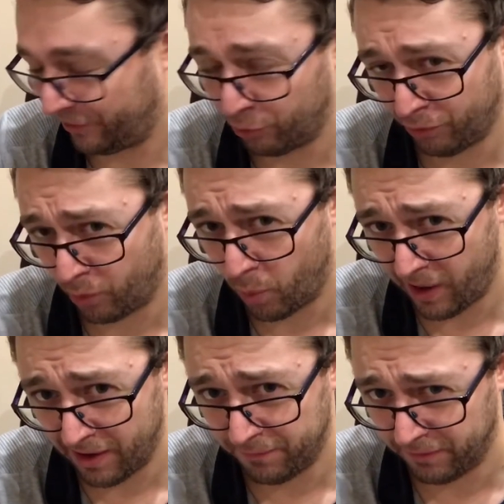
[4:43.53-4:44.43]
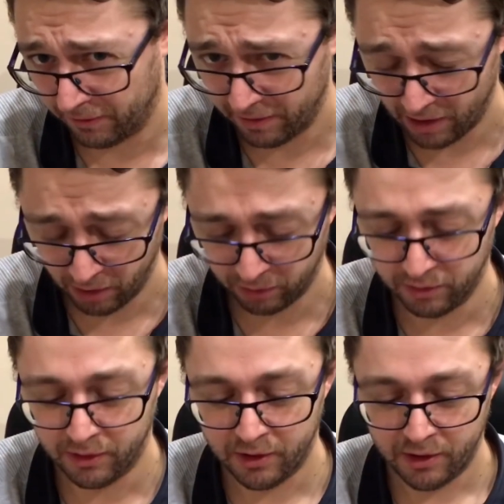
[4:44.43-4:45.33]
couldn't quite figure it
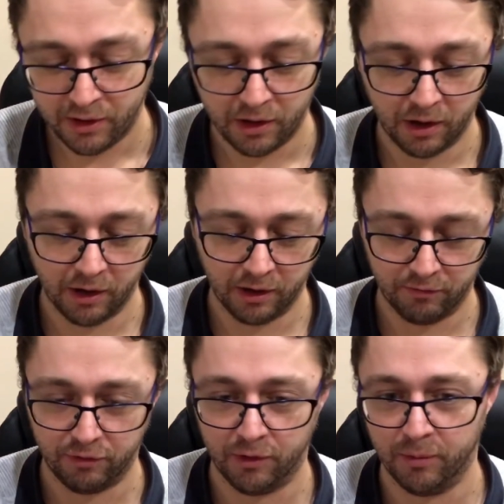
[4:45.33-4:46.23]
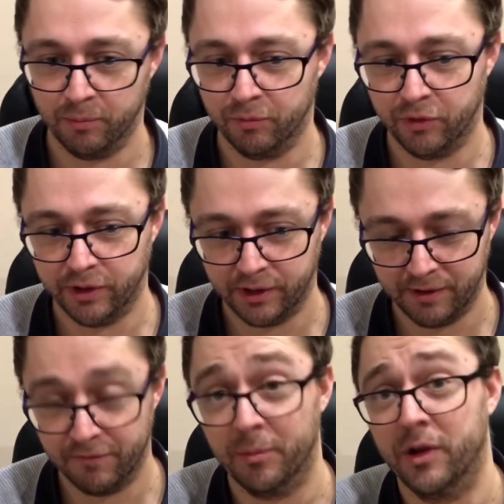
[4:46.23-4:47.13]
out from the
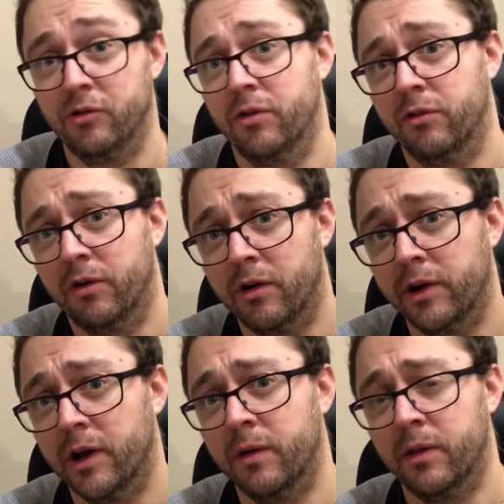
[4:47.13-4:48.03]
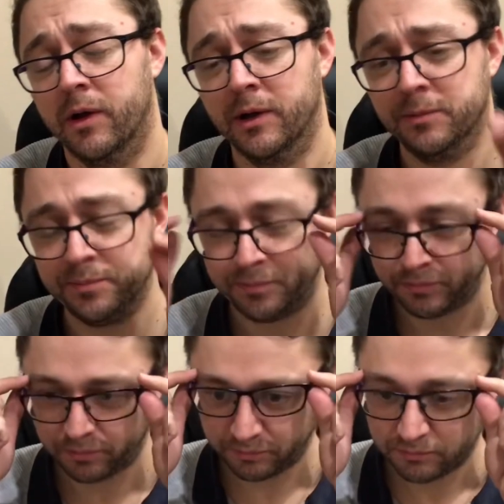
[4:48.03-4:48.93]
information that's already out there.
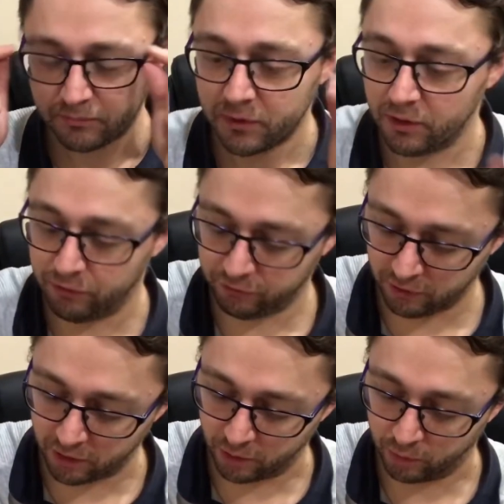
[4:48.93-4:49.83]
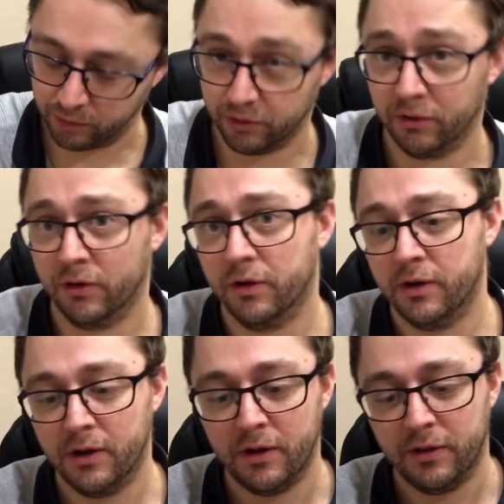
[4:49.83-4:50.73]
So
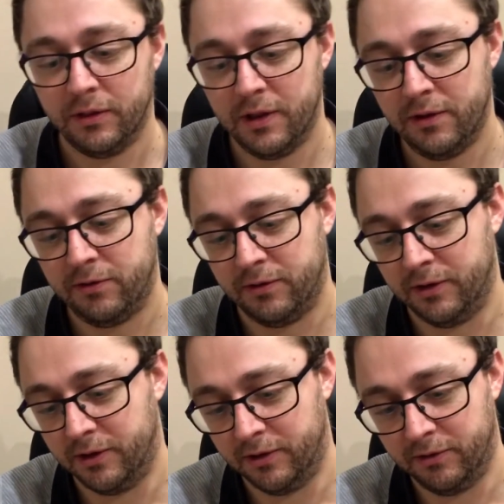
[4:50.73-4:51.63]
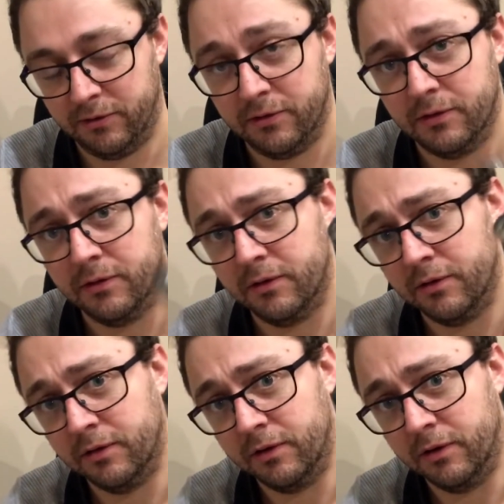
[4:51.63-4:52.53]
this is
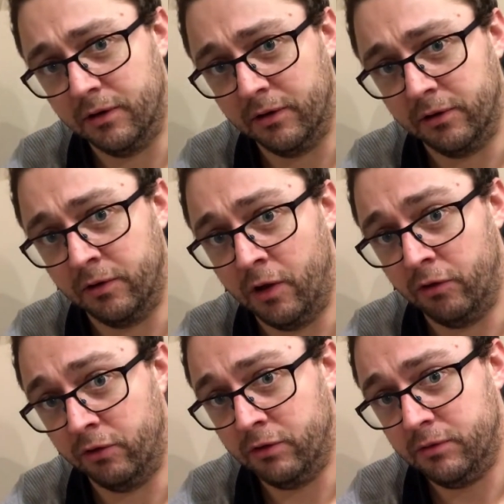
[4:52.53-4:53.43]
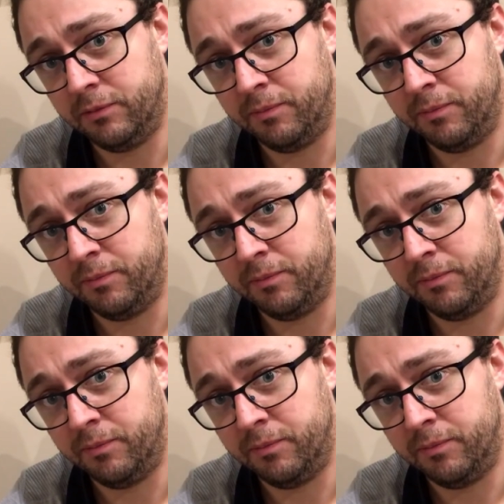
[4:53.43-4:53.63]
a little nozzle.